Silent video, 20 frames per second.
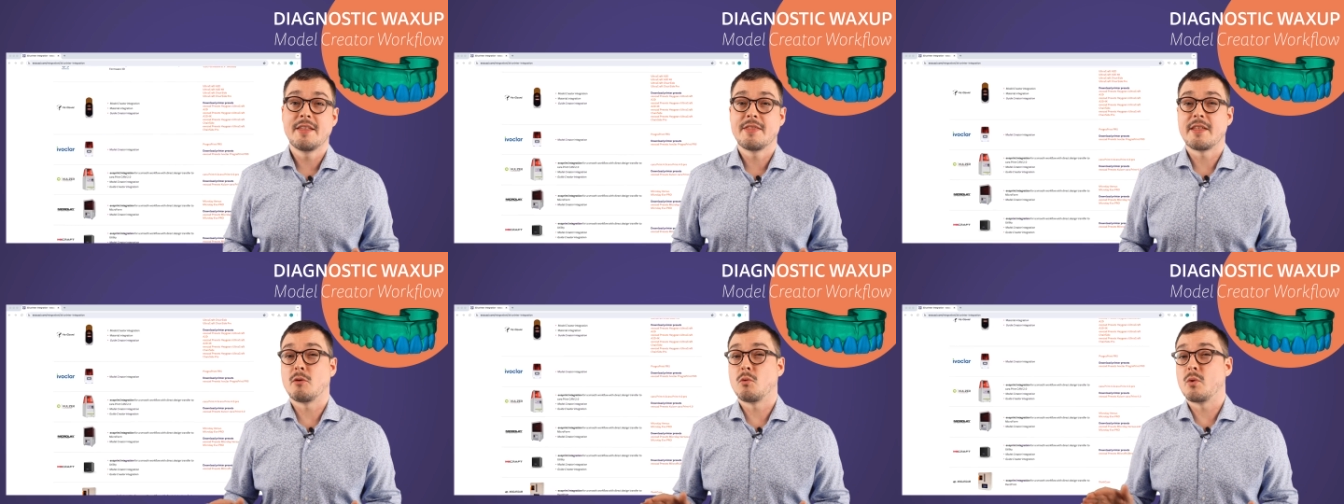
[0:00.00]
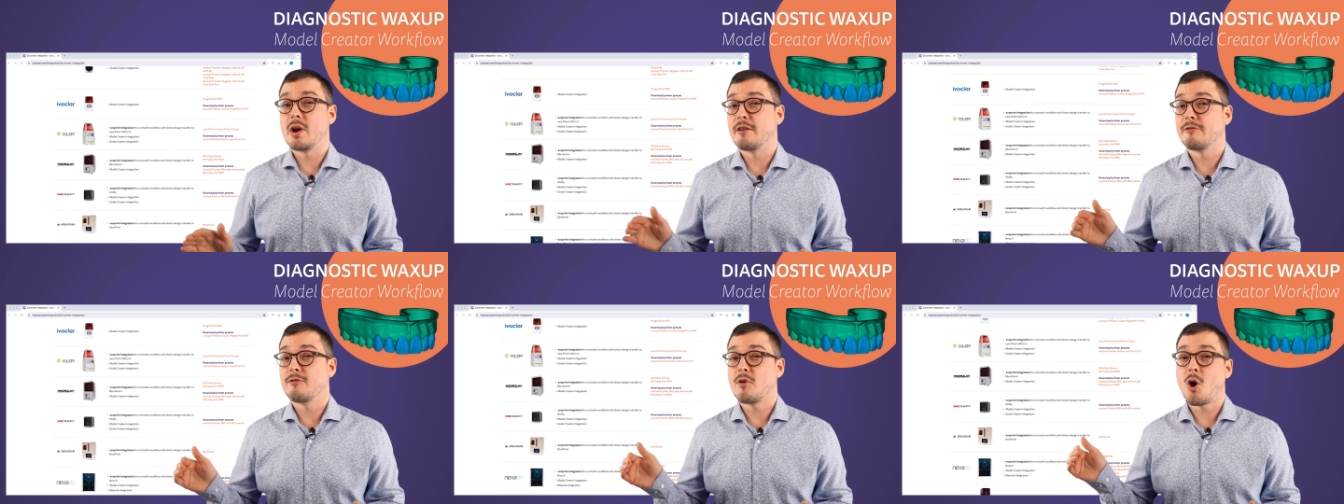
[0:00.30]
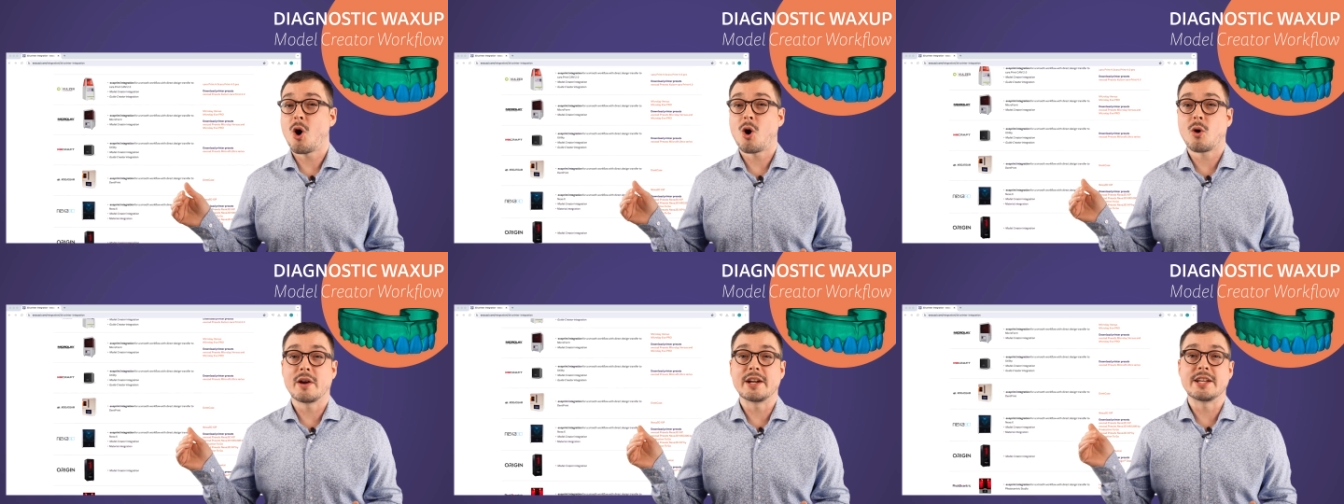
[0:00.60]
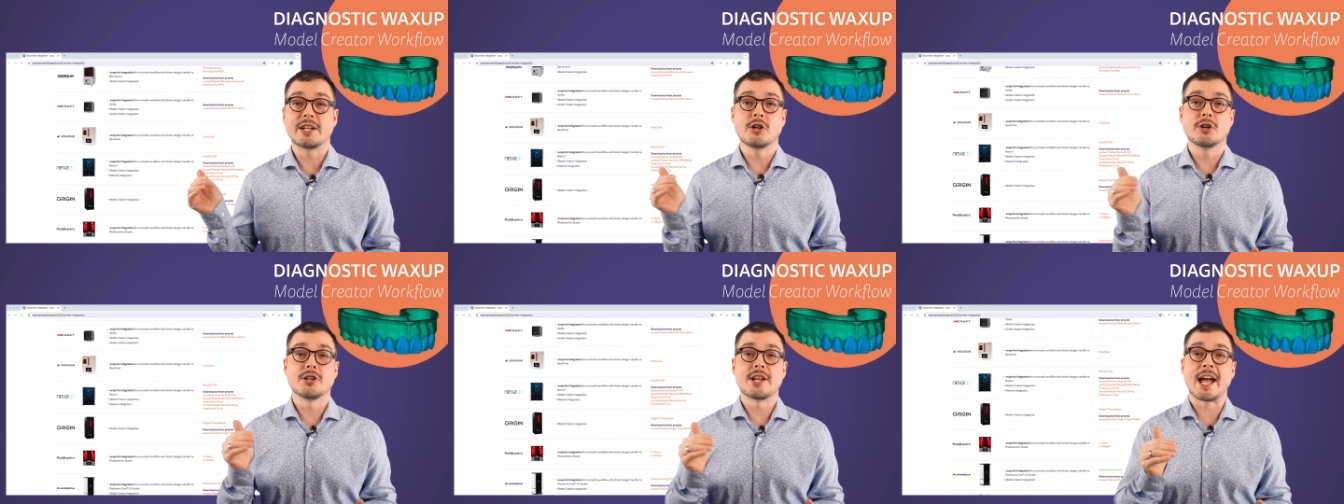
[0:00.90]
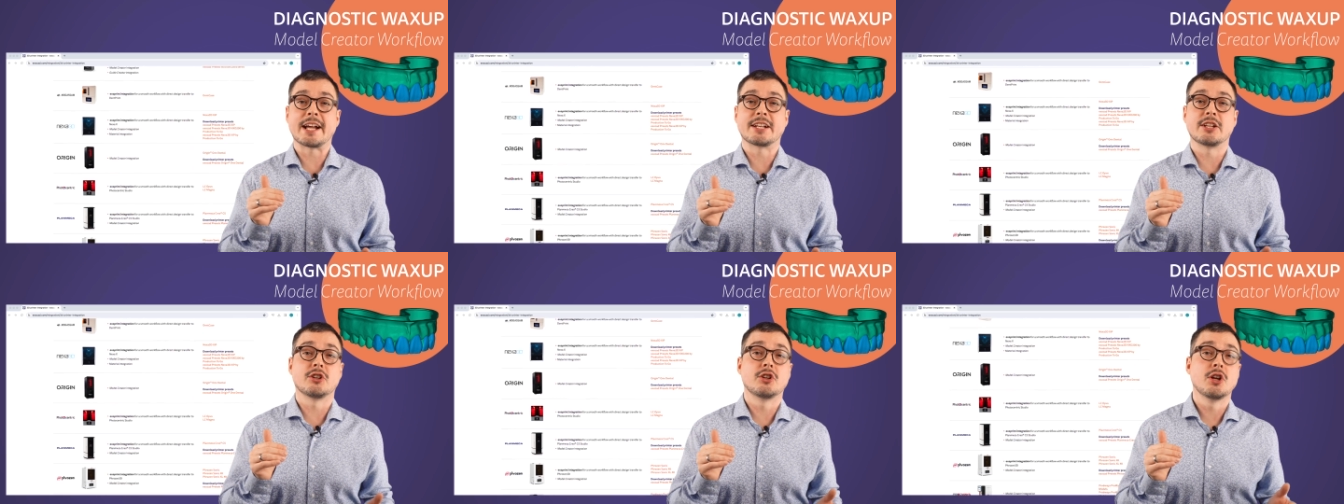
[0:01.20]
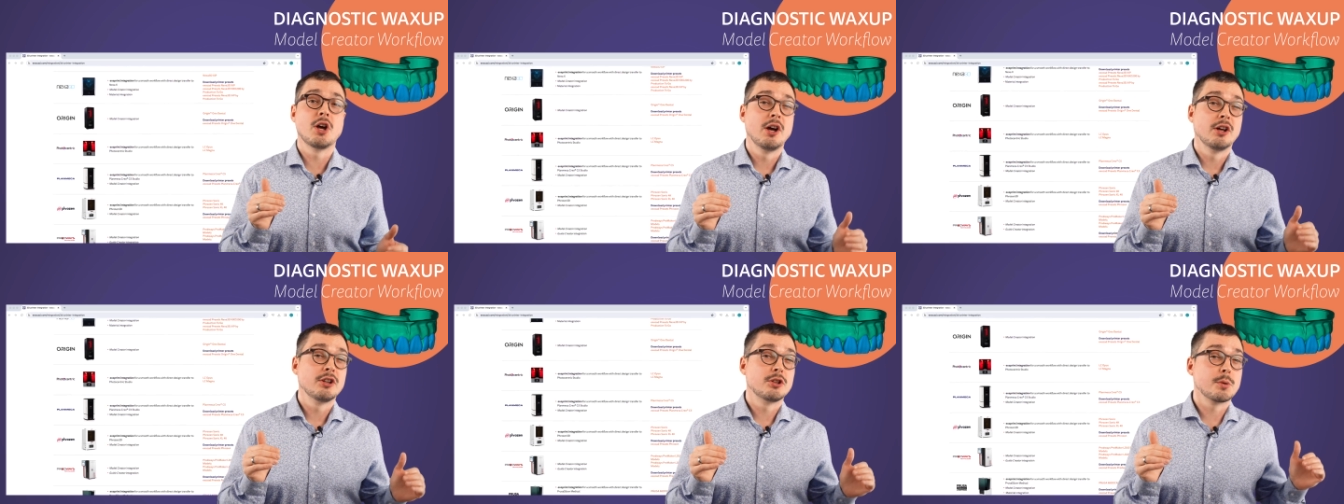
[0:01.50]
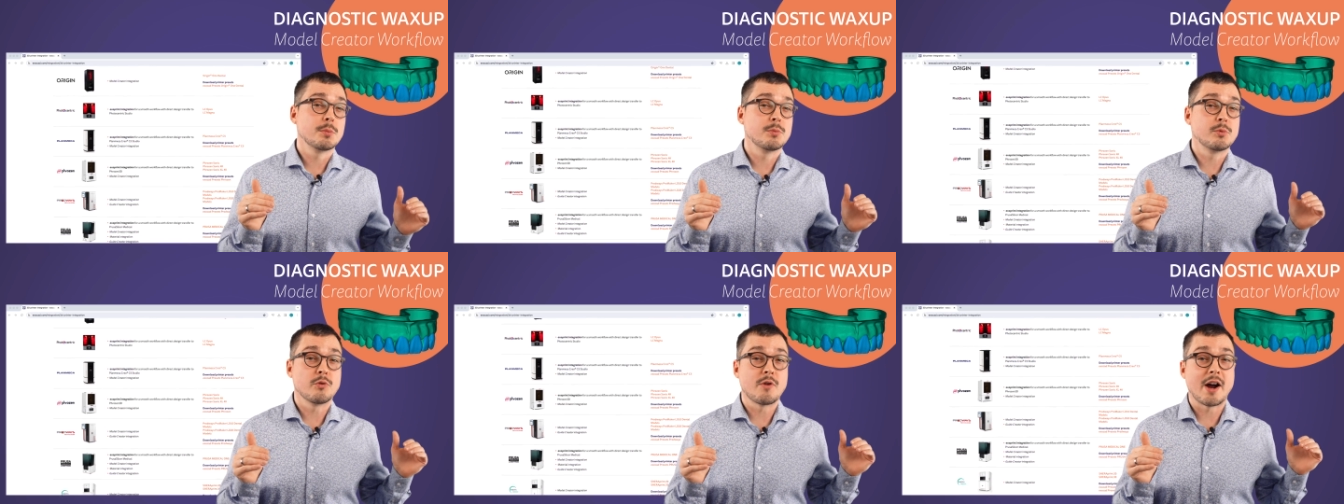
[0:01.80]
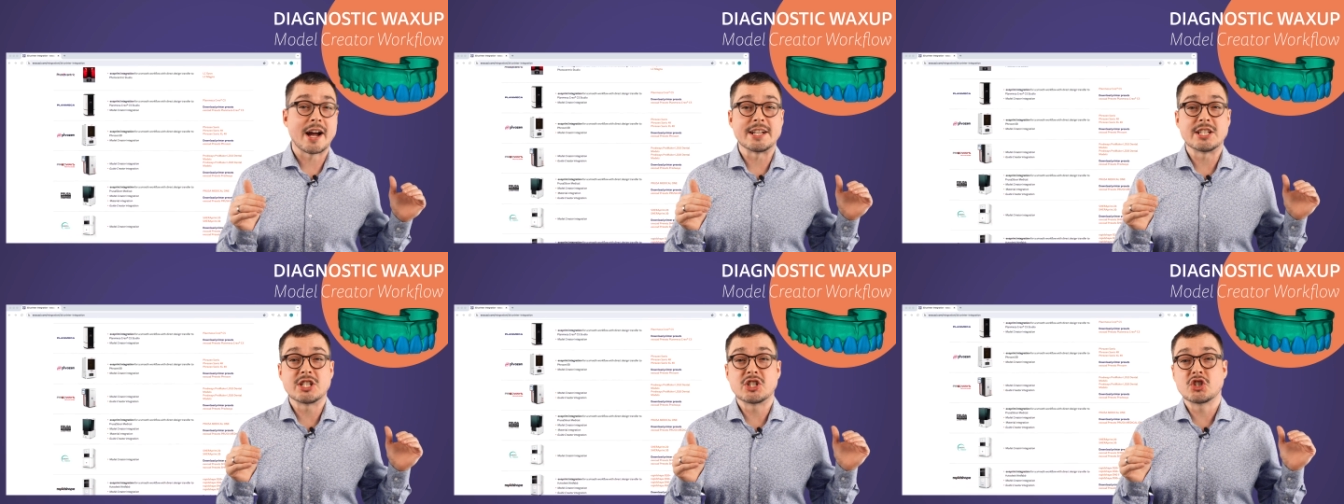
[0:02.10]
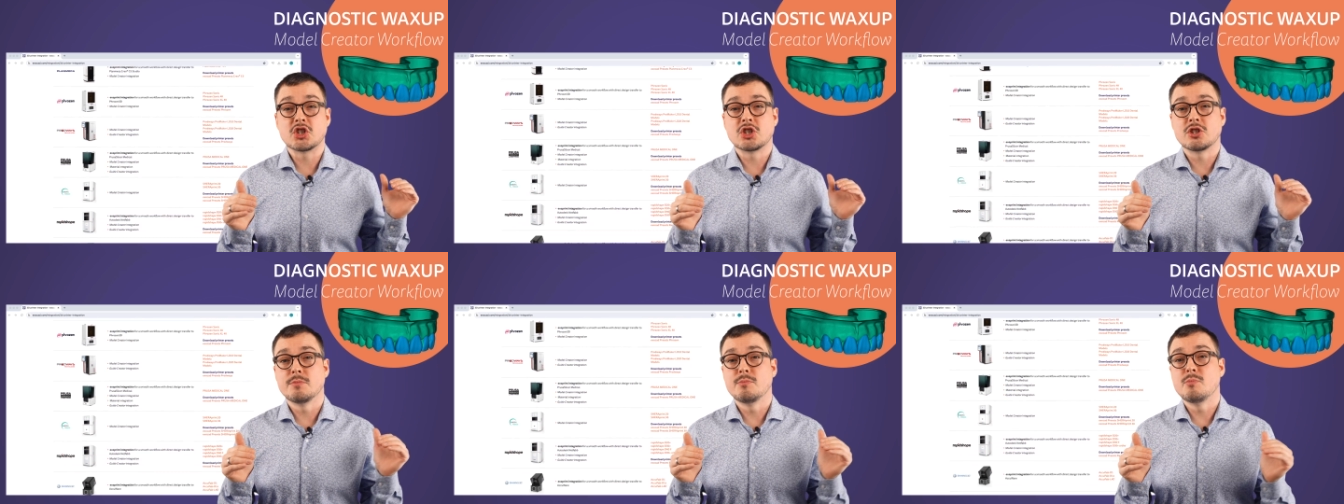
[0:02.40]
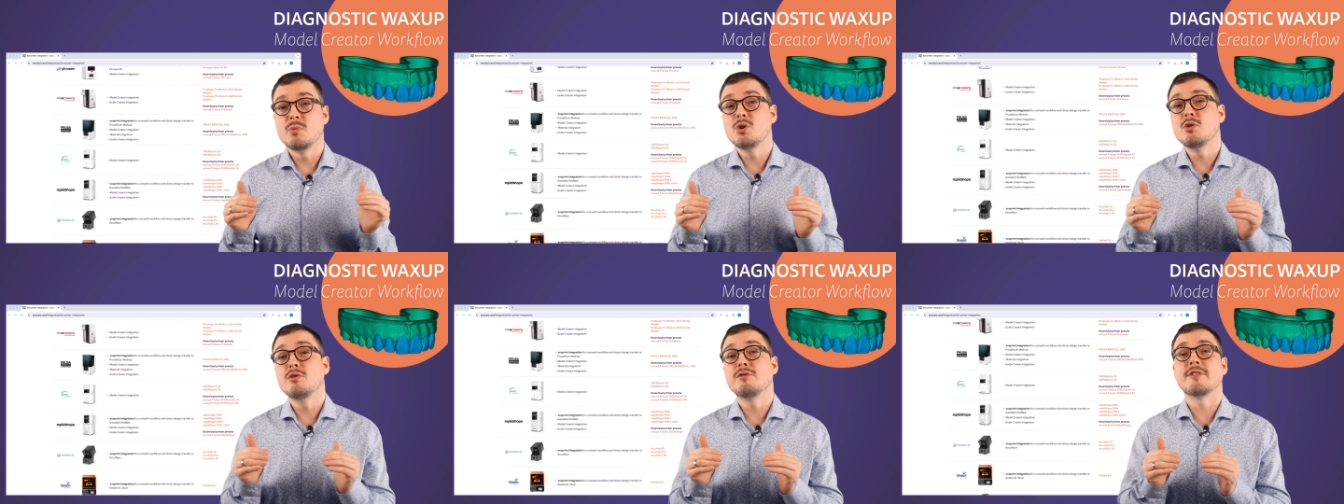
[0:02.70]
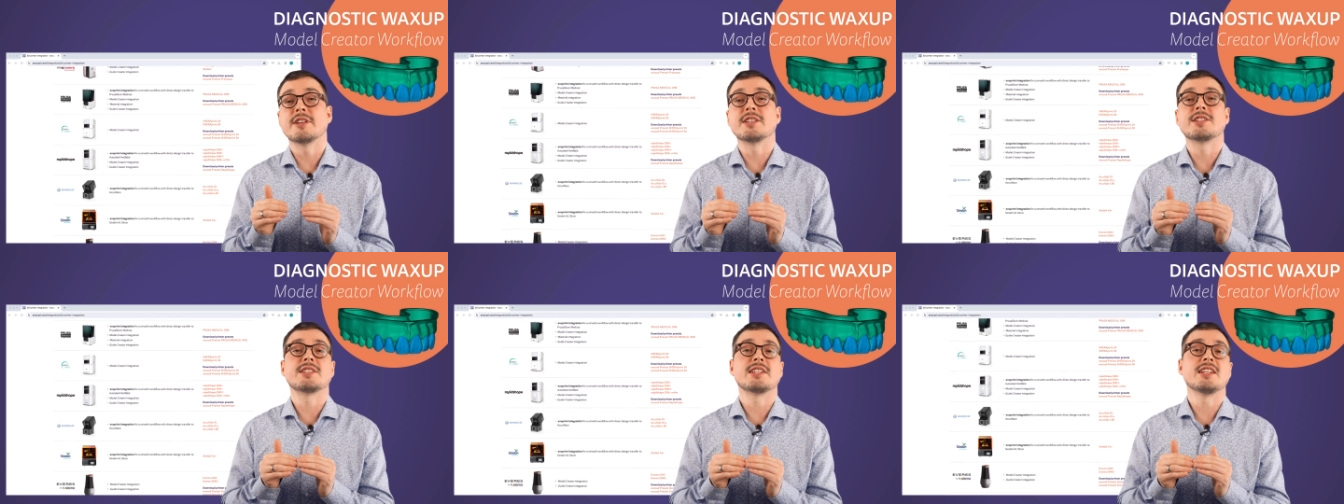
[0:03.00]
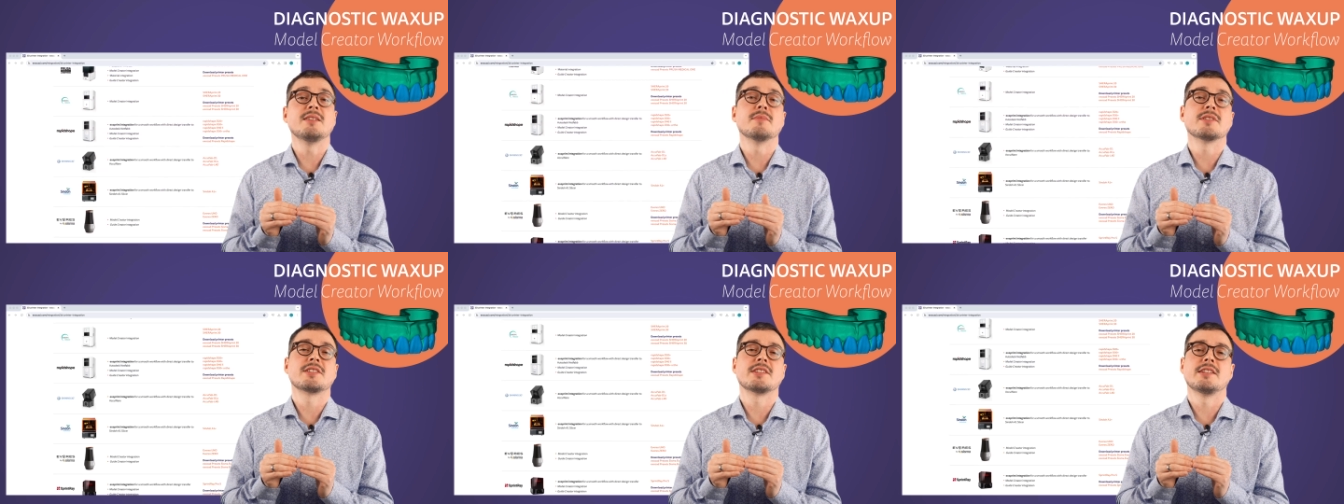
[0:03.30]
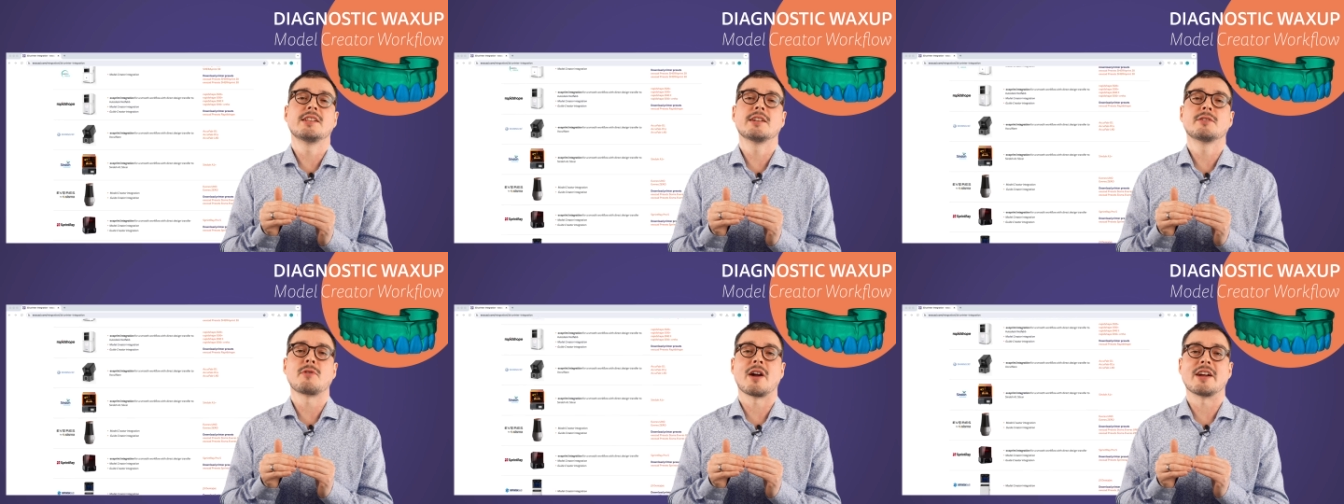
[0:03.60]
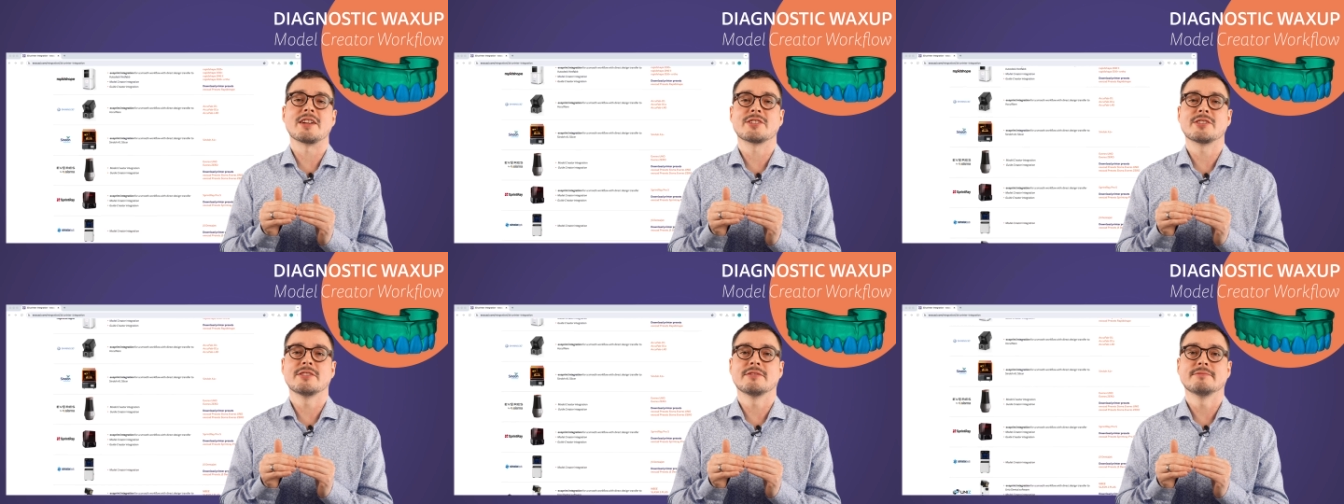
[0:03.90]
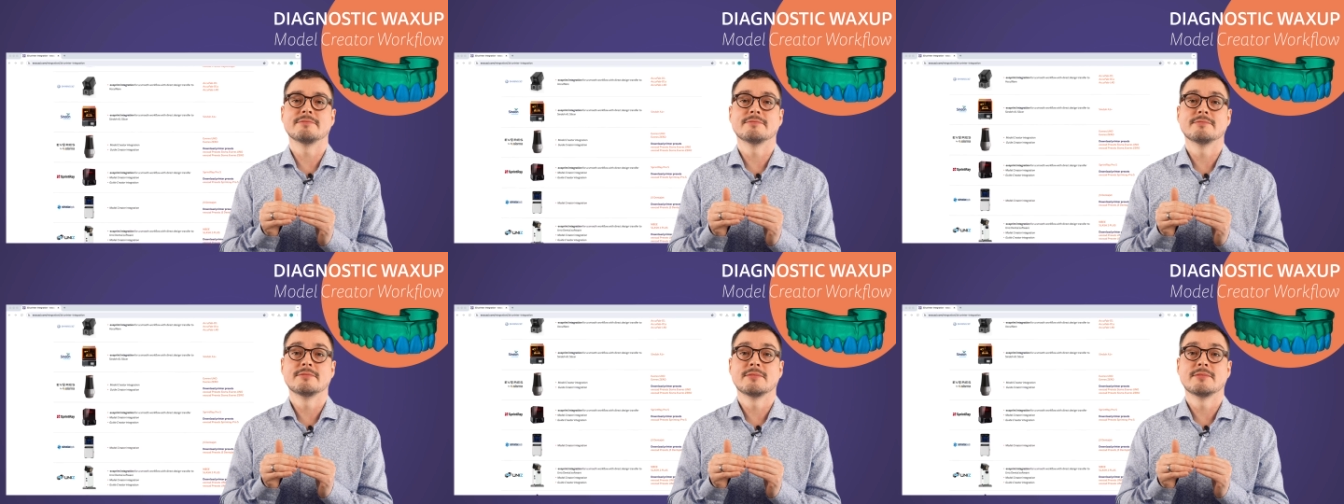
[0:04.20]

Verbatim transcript: that we have already connected to provide smooth and seamless integration.